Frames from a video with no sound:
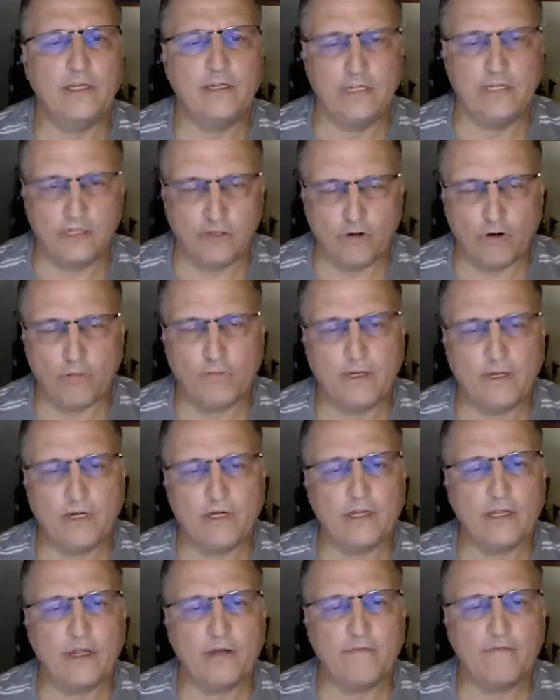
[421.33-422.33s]

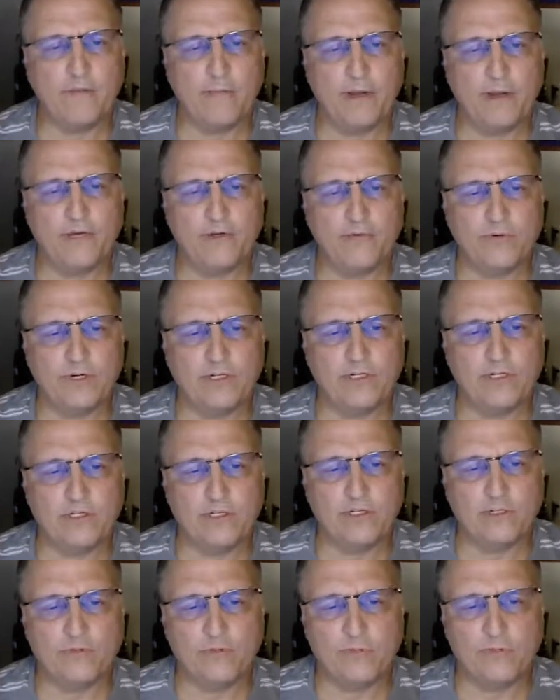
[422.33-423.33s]
determinant of the matrix.
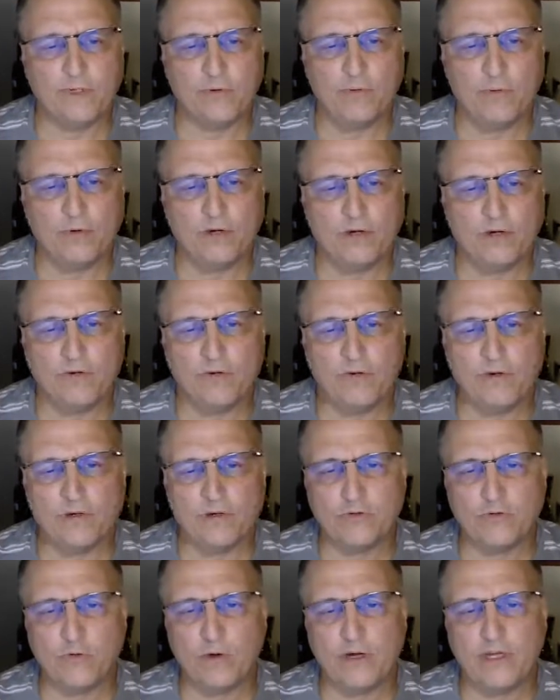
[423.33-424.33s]
This would be
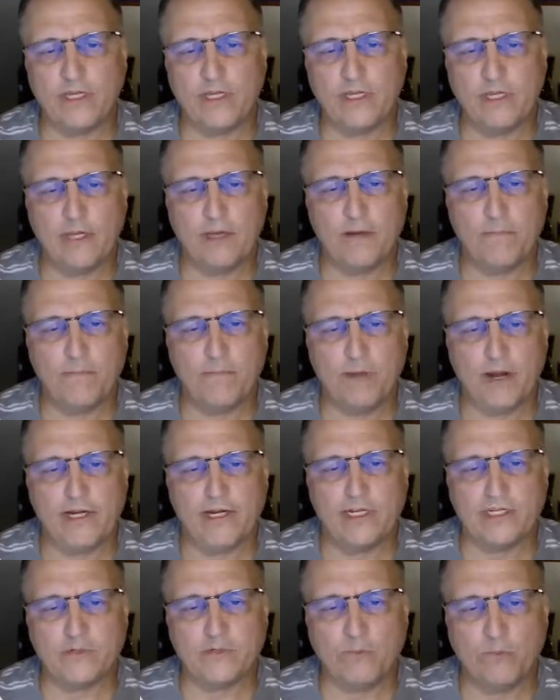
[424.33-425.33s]
120
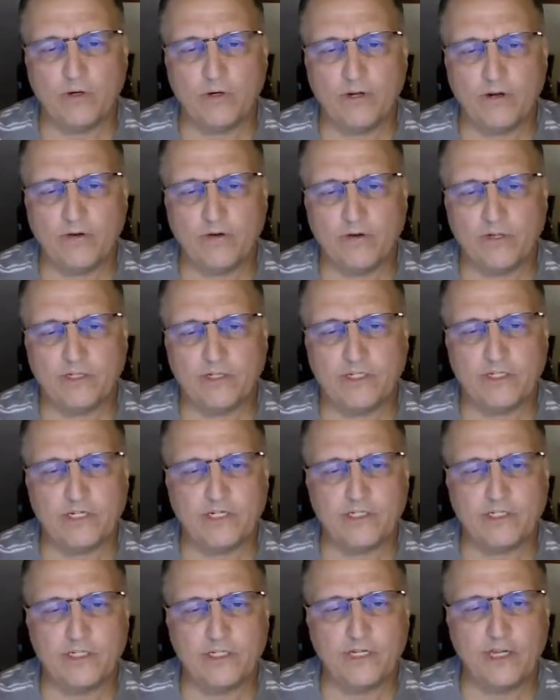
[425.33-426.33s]
minus
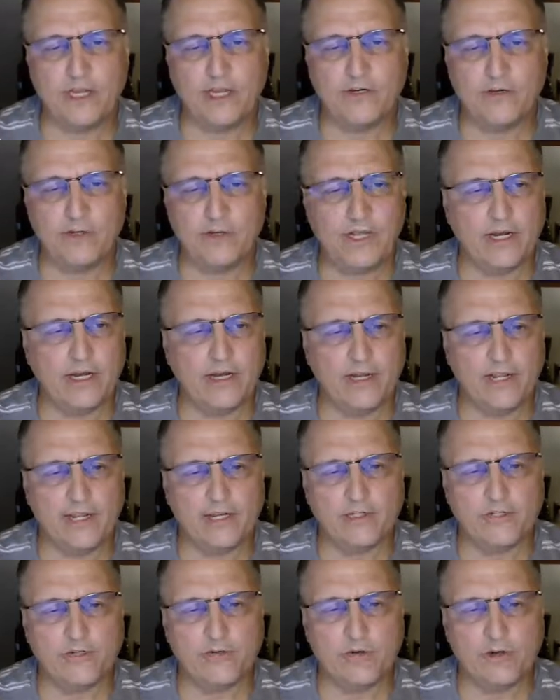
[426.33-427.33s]
160, and you get an
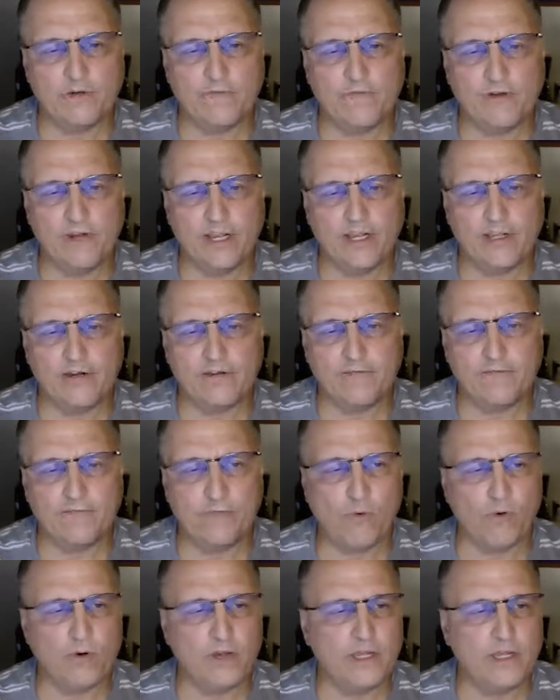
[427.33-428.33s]
answer of negative
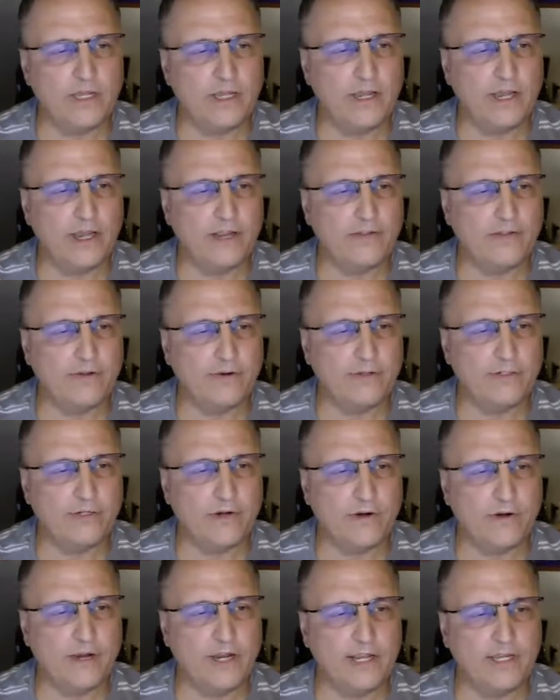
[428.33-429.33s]
40, and there's
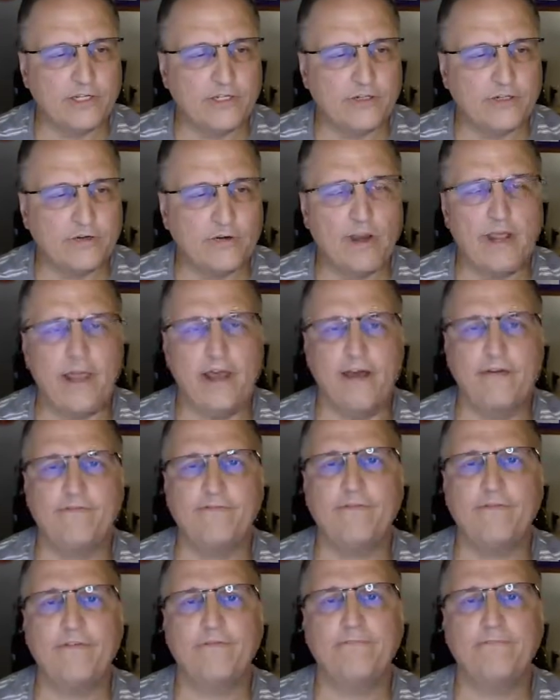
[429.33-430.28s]
our answer F.